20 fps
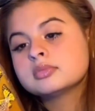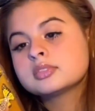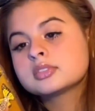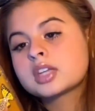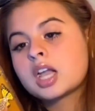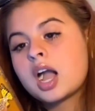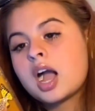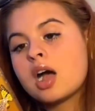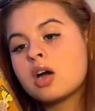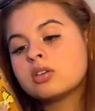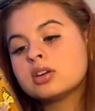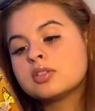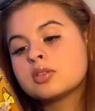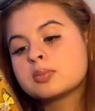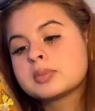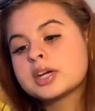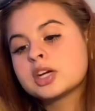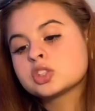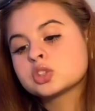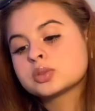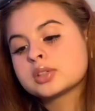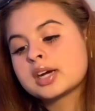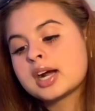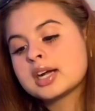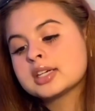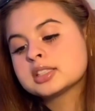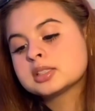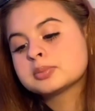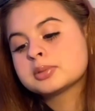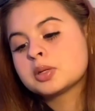I don't even be on Twitter. I
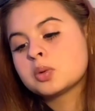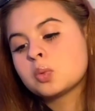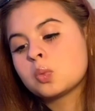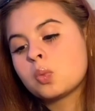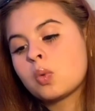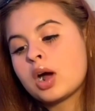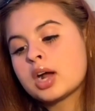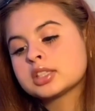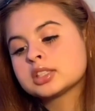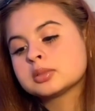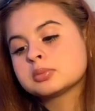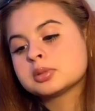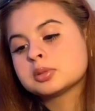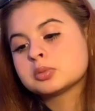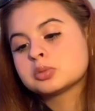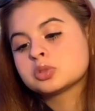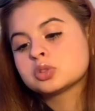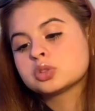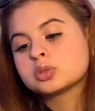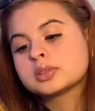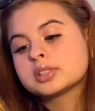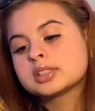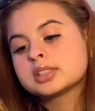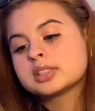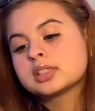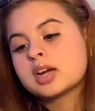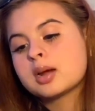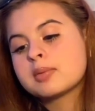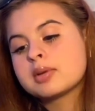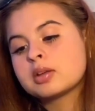just be watching people's Twitter.
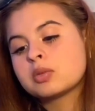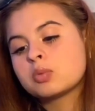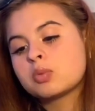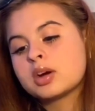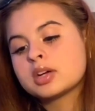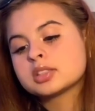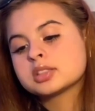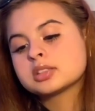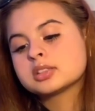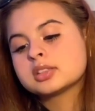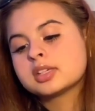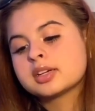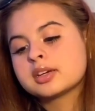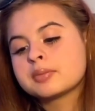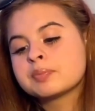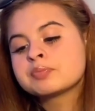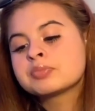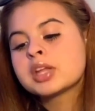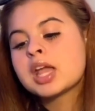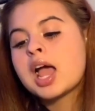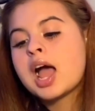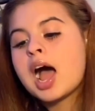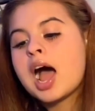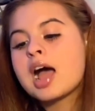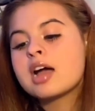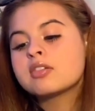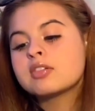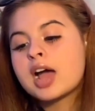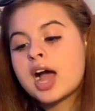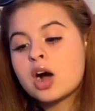I mean, watching, yeah. I
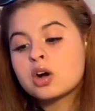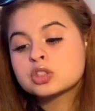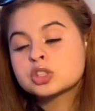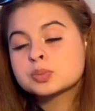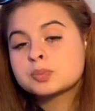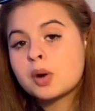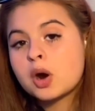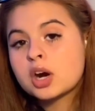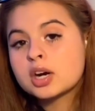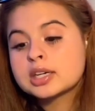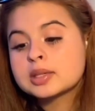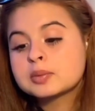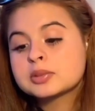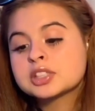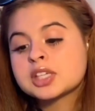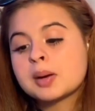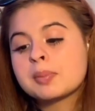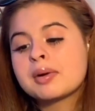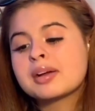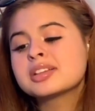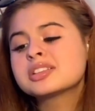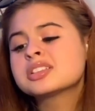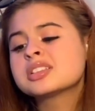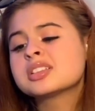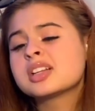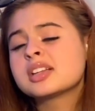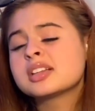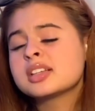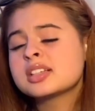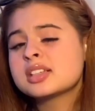have House Party, which I probably should
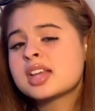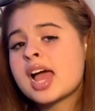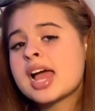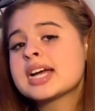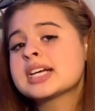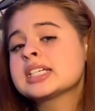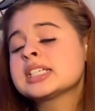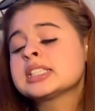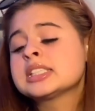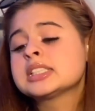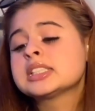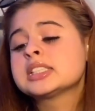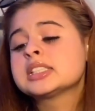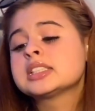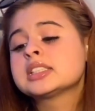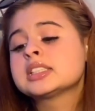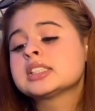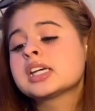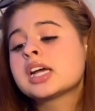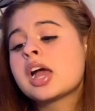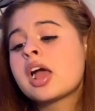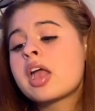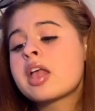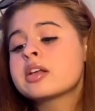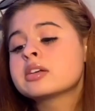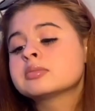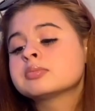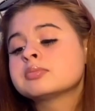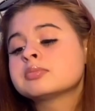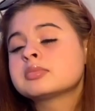delete that because
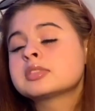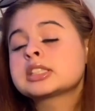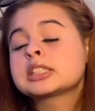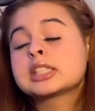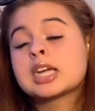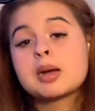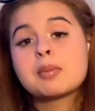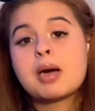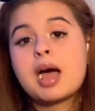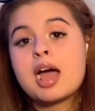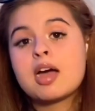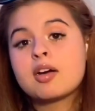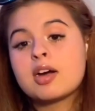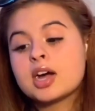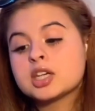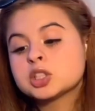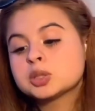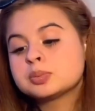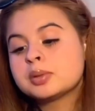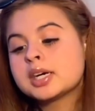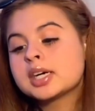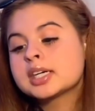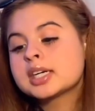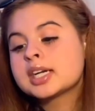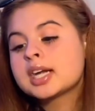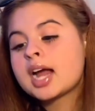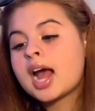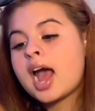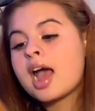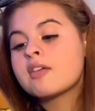Yep, I have House
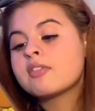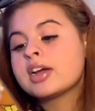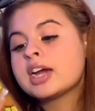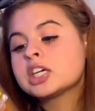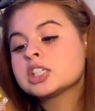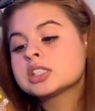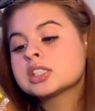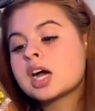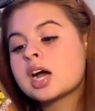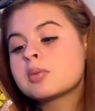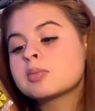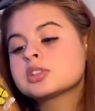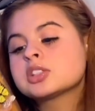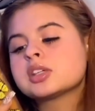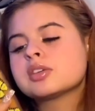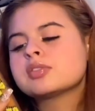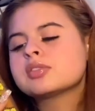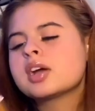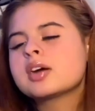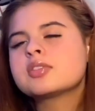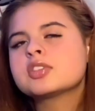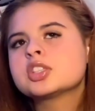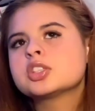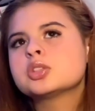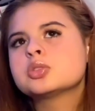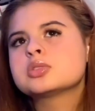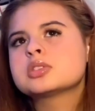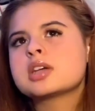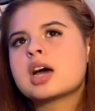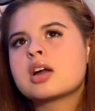Party. I have Airtime, which I've never
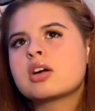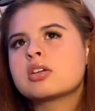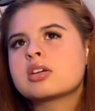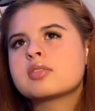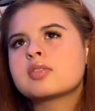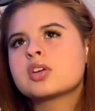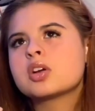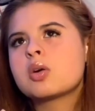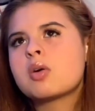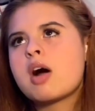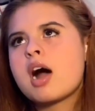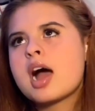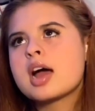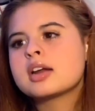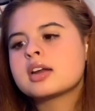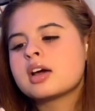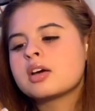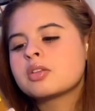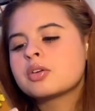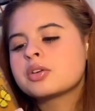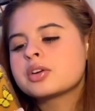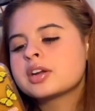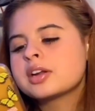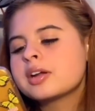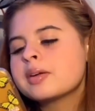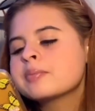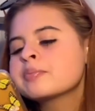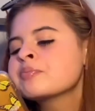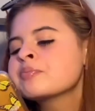used. I don't even know why I downloaded it.